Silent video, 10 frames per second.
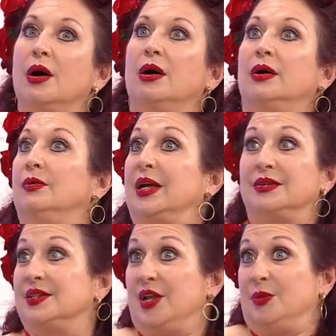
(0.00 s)
uh, like
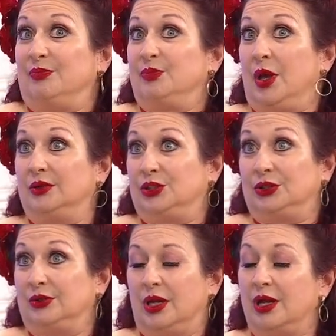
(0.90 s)
I said, I cut,
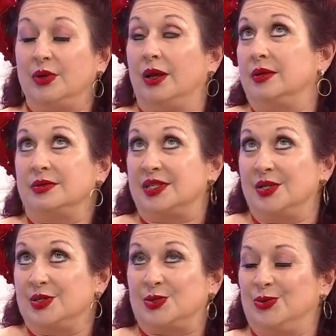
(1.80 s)
I uh, cut
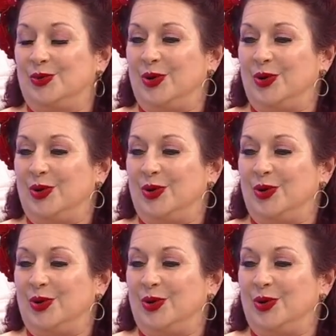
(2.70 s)
Sunday school to